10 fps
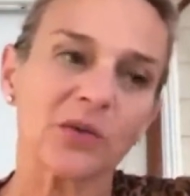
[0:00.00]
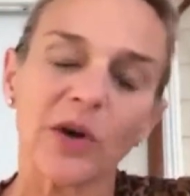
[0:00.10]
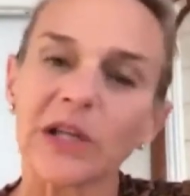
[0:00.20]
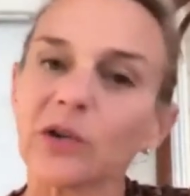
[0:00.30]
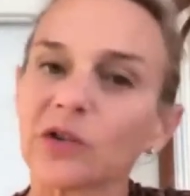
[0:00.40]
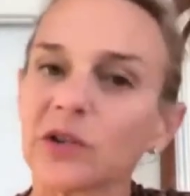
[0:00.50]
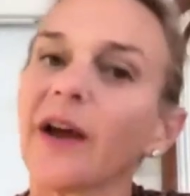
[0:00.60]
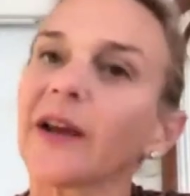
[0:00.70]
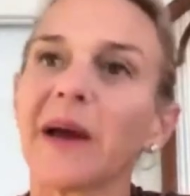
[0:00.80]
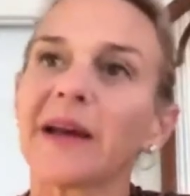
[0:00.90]
he looked
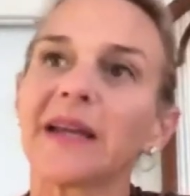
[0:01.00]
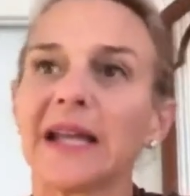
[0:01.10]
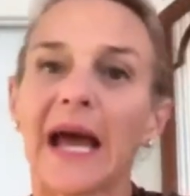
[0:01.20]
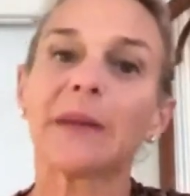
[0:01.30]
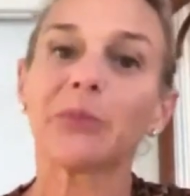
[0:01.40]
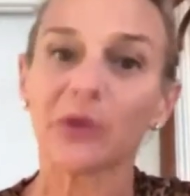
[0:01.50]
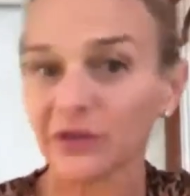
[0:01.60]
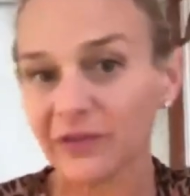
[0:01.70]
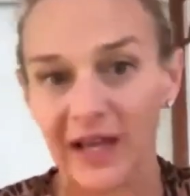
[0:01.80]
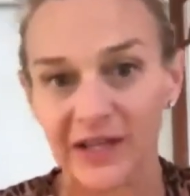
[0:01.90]
like back in April
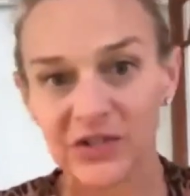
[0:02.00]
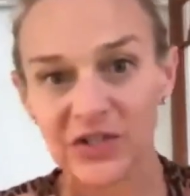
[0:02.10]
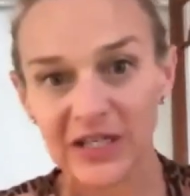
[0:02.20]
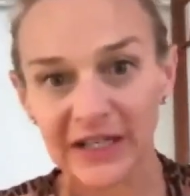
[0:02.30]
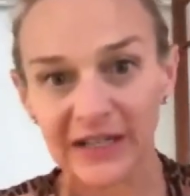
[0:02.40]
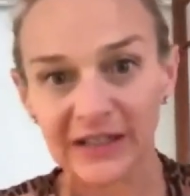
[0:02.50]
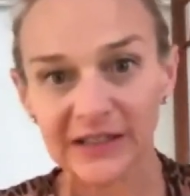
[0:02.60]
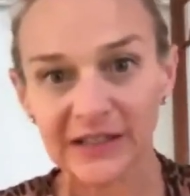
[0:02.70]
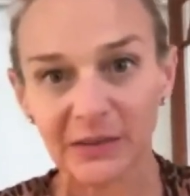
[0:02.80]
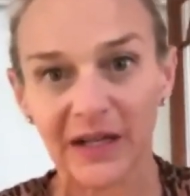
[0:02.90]
of last year,
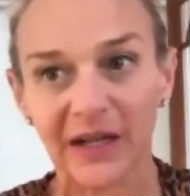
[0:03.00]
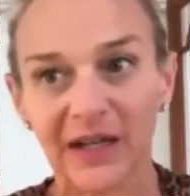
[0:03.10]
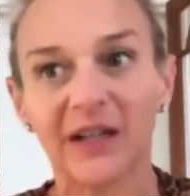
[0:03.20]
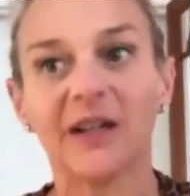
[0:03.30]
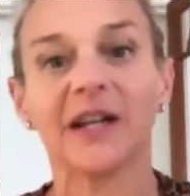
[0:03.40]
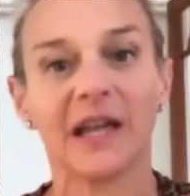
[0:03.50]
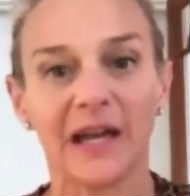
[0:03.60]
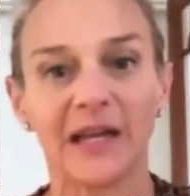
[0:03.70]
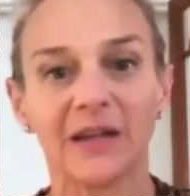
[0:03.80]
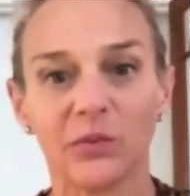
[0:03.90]
you're like, oh,
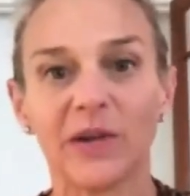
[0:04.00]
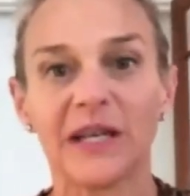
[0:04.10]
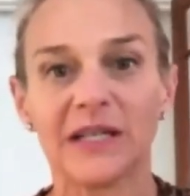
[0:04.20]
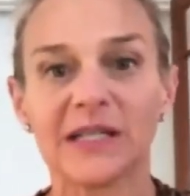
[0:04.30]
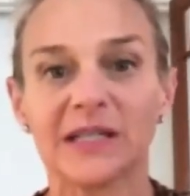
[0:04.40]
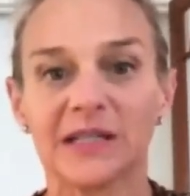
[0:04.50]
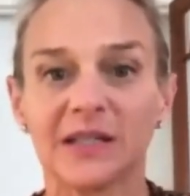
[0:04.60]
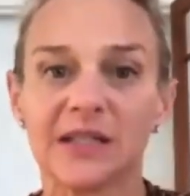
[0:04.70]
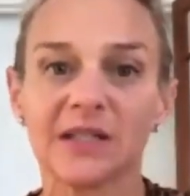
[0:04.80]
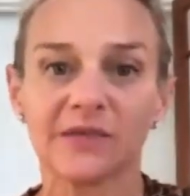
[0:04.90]
okay, we need to
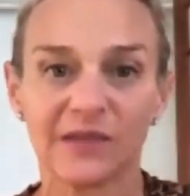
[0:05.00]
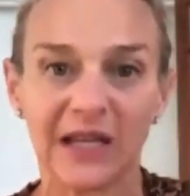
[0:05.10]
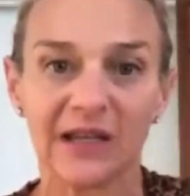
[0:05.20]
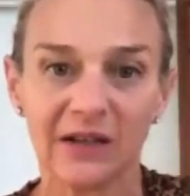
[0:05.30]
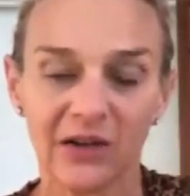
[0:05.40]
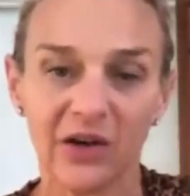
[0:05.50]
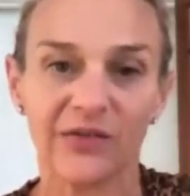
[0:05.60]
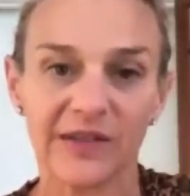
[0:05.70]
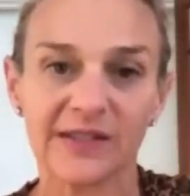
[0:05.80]
intervene on yeah. this